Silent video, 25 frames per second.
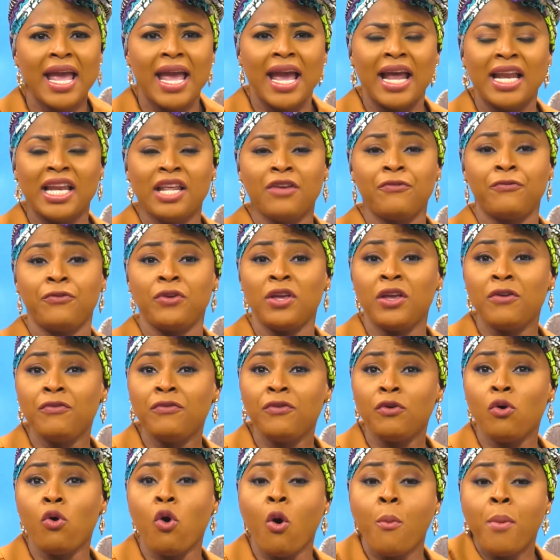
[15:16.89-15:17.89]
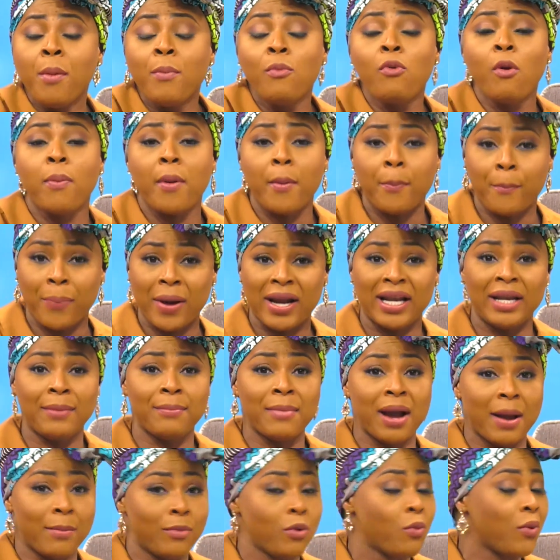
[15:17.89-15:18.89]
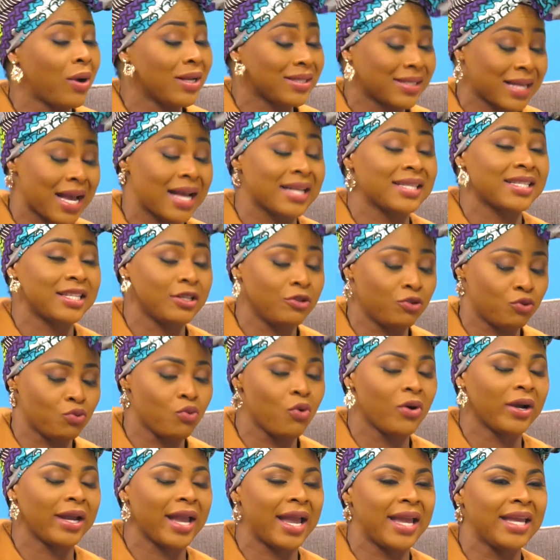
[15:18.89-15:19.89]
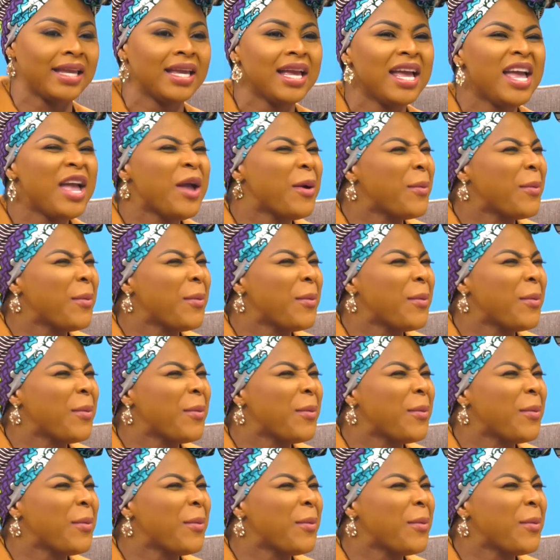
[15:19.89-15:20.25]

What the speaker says: And if obi mo papa ne mama was asis okay,